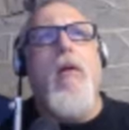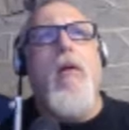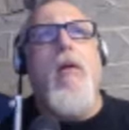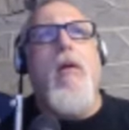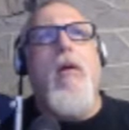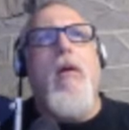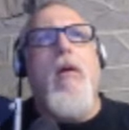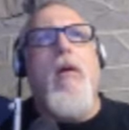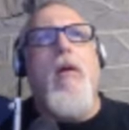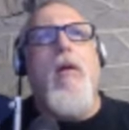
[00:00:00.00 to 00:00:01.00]

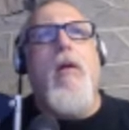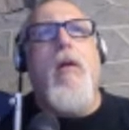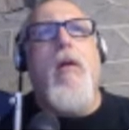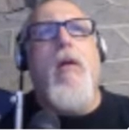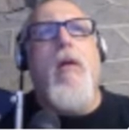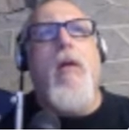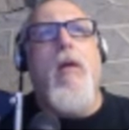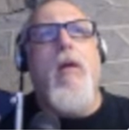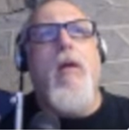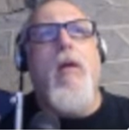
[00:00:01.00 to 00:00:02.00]

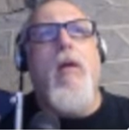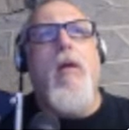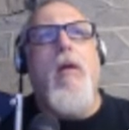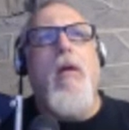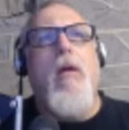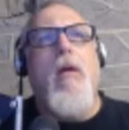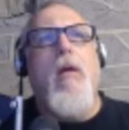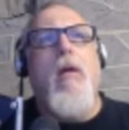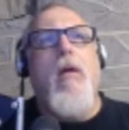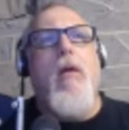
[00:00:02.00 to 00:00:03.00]

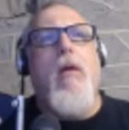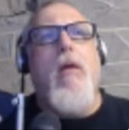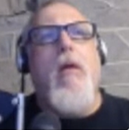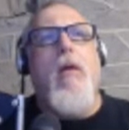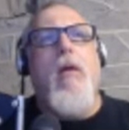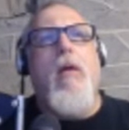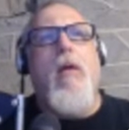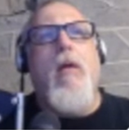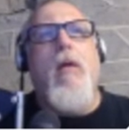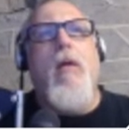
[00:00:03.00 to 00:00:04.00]

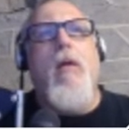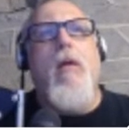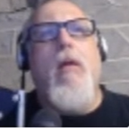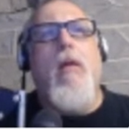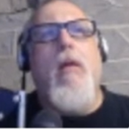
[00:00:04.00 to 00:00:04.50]
(not speaking)